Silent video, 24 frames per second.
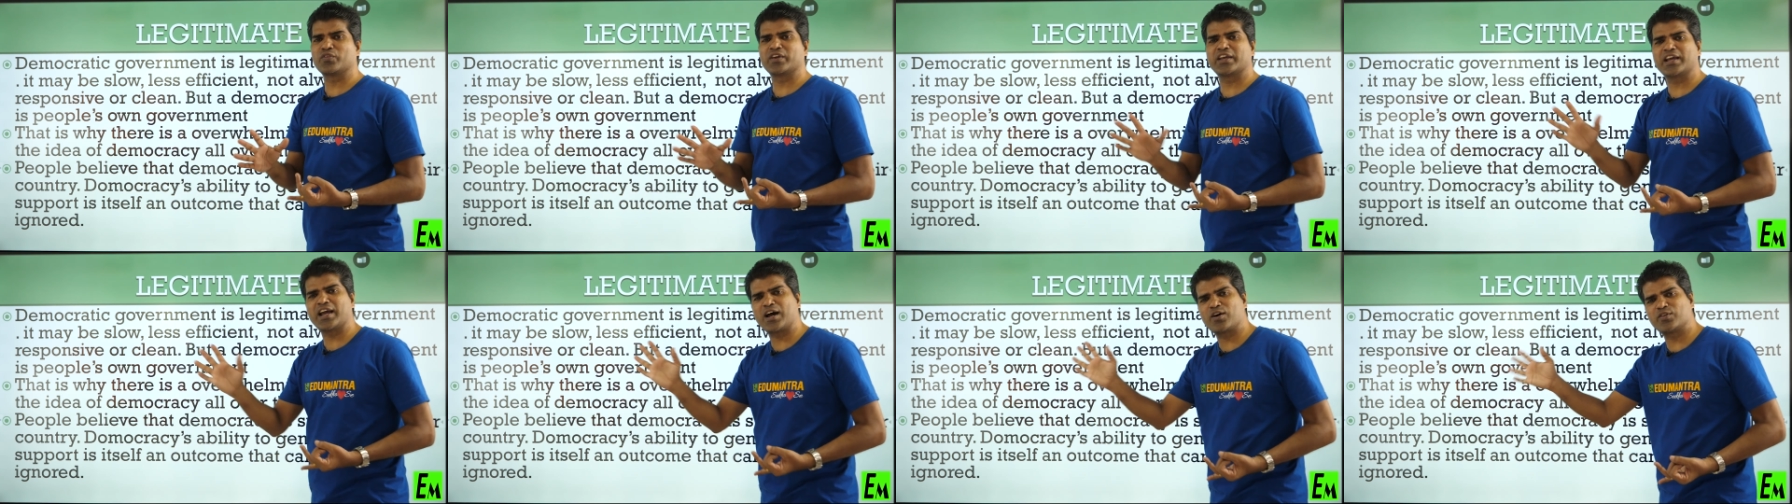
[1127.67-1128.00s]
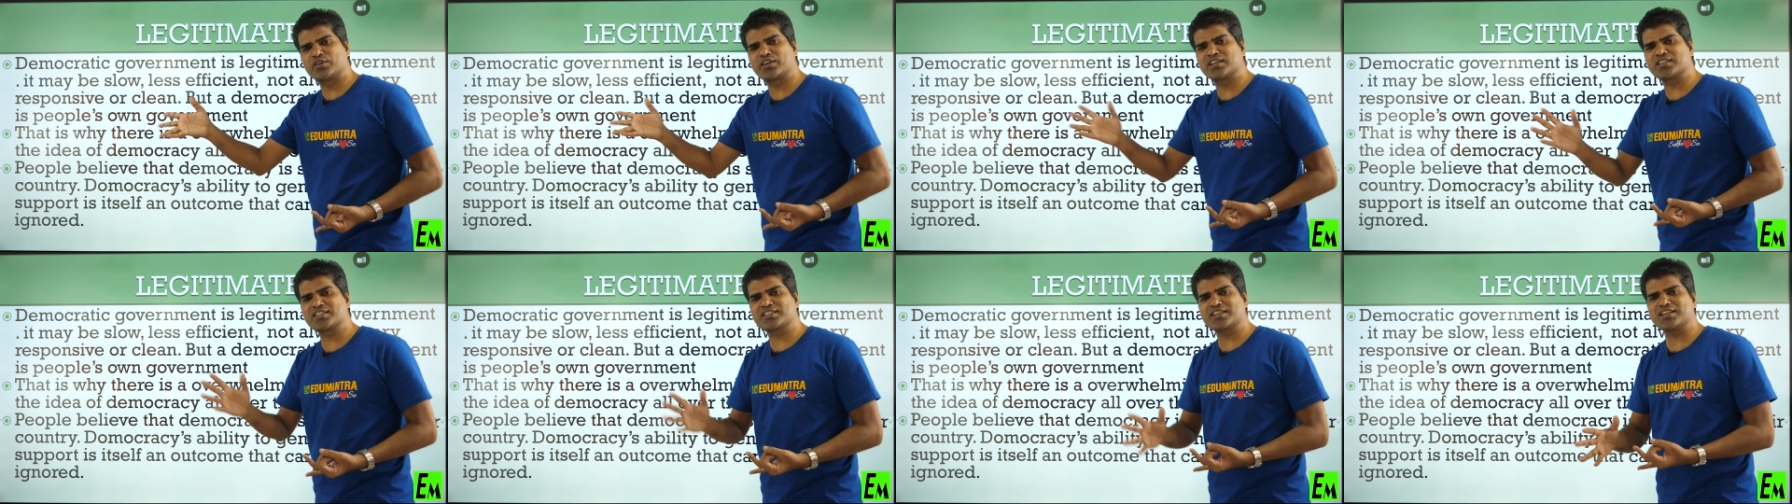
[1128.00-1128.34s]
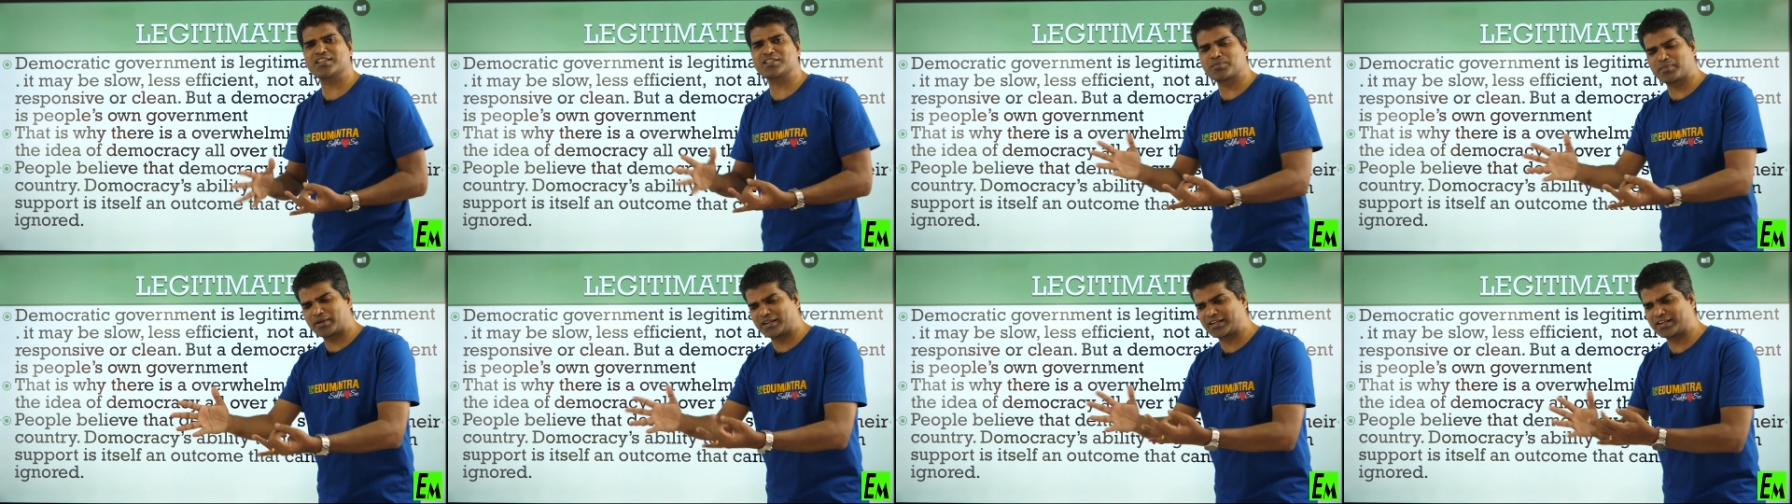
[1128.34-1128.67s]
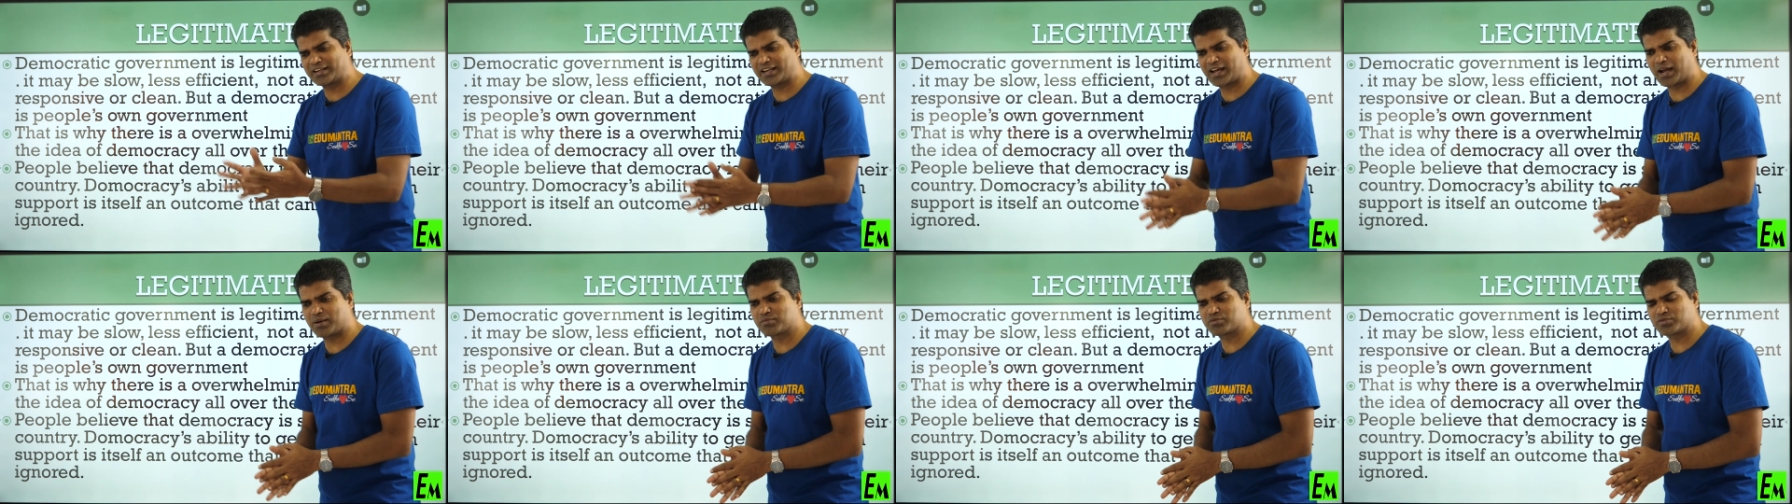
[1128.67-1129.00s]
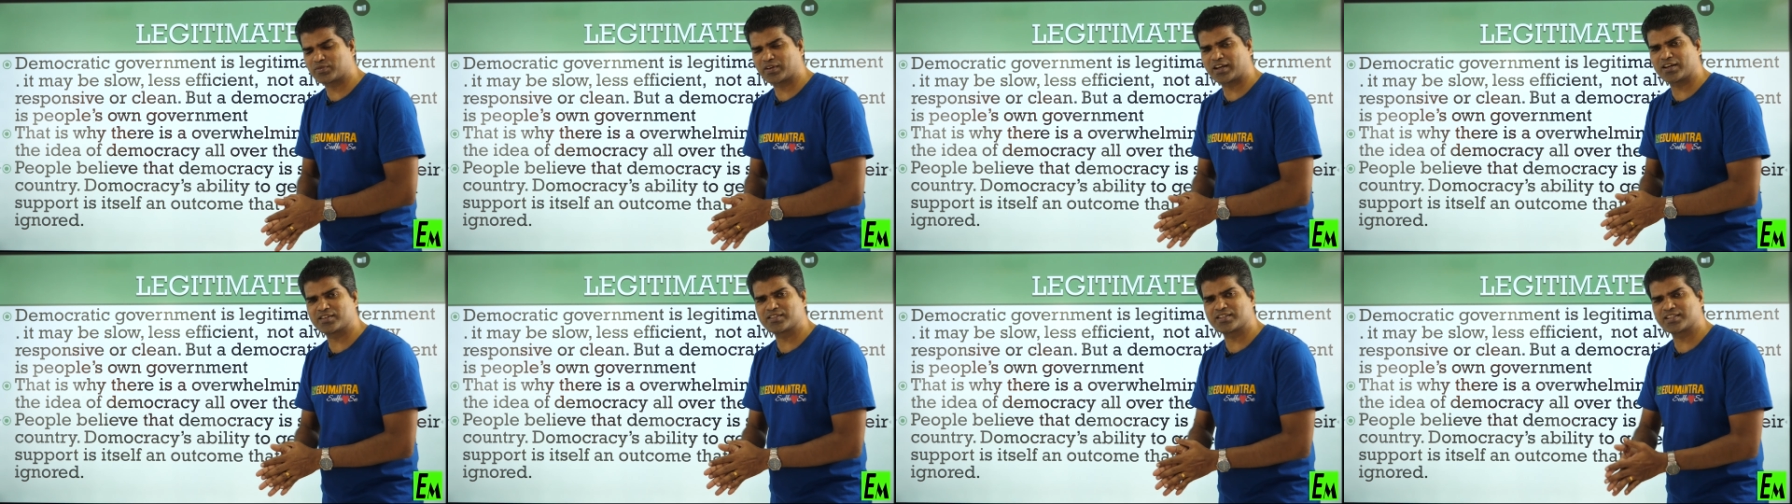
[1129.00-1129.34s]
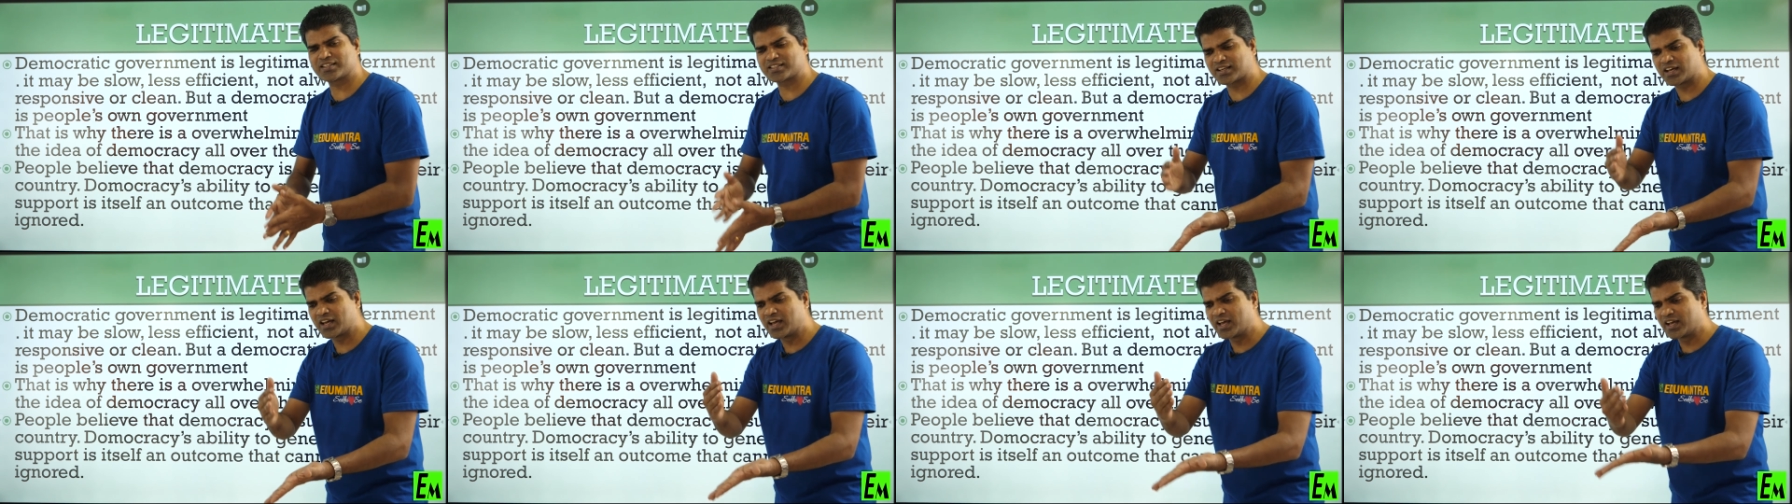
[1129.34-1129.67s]
We have discussed many times, we have
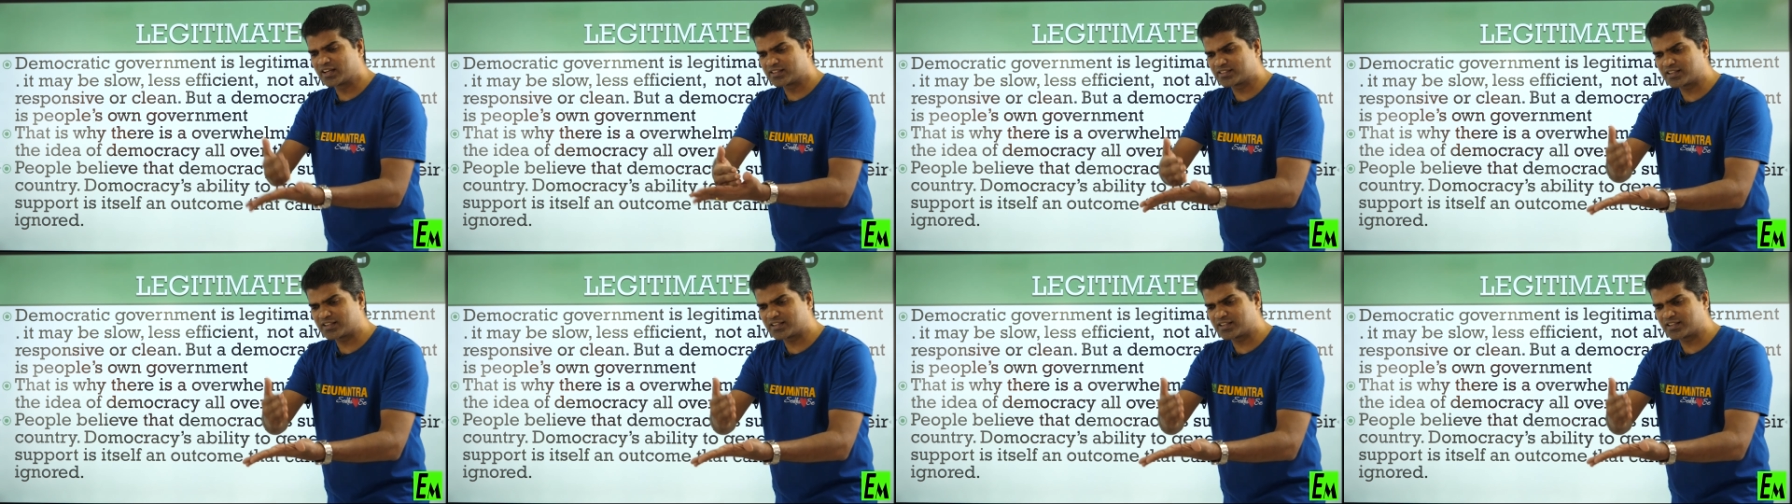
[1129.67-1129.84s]
discussed